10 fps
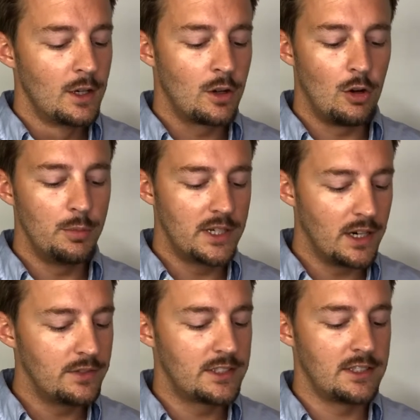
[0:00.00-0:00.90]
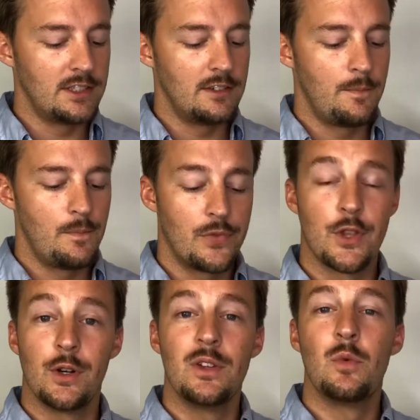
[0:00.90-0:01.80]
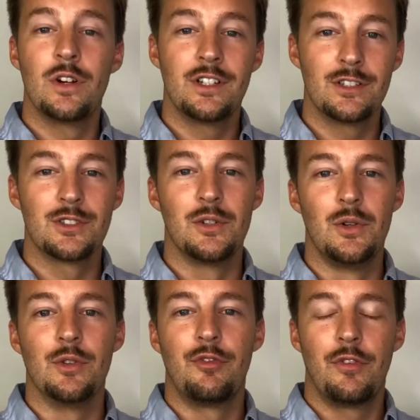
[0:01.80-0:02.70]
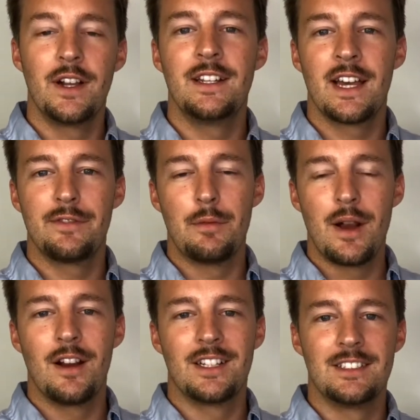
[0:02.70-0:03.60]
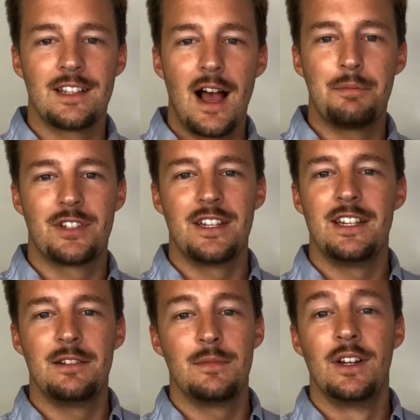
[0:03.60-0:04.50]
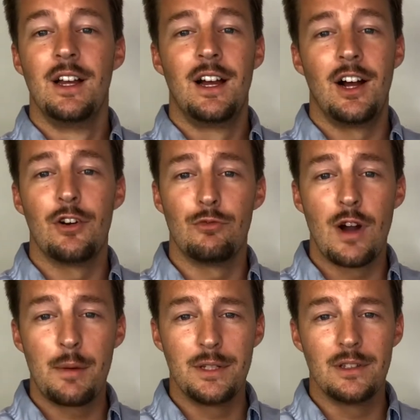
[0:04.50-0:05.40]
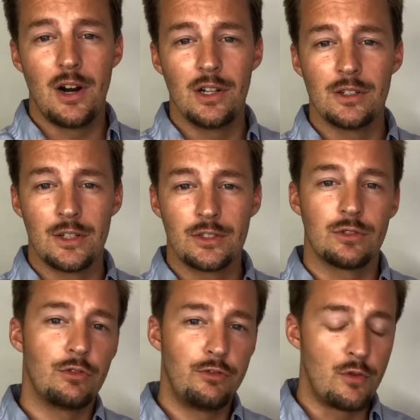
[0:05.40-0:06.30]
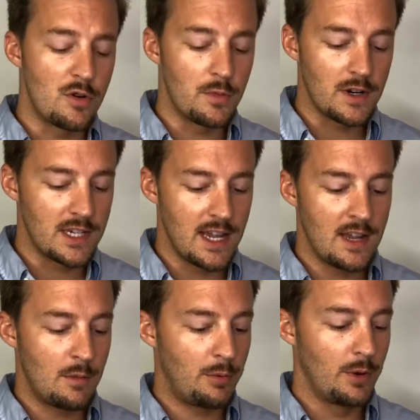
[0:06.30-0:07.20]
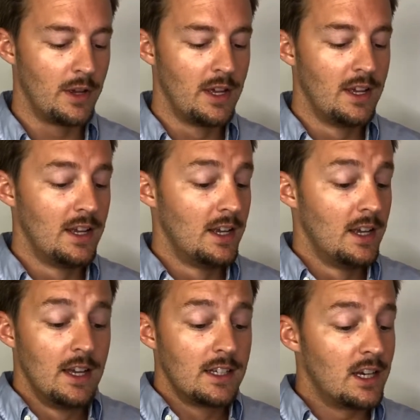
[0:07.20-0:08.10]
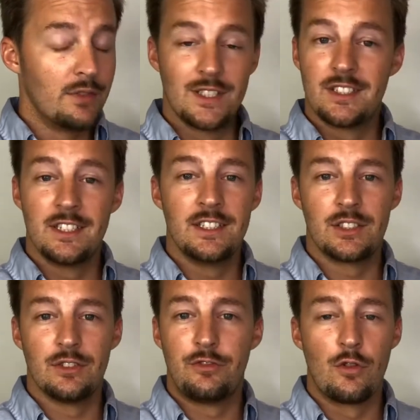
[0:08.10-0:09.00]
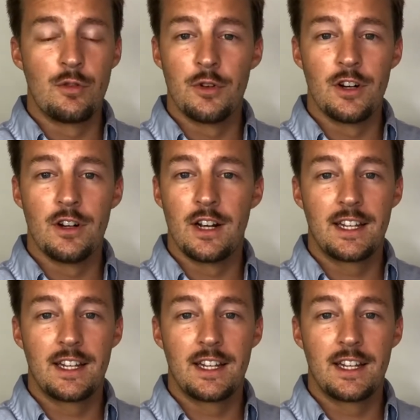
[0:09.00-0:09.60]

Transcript: Colby Covington, 31 years old, fighting out of American Top Team. Robbie Lawler's former camp. Covington, he's a former